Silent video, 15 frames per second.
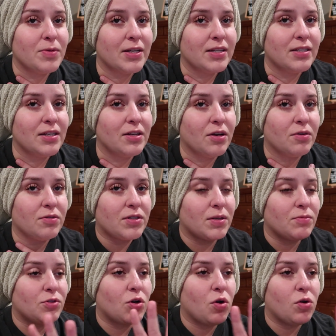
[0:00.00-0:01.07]
because he knows
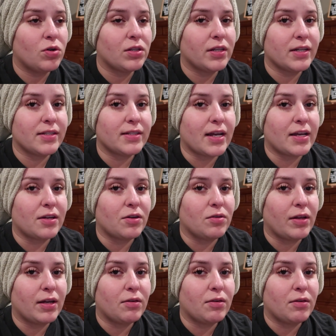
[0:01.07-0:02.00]
I'm totally a psycho.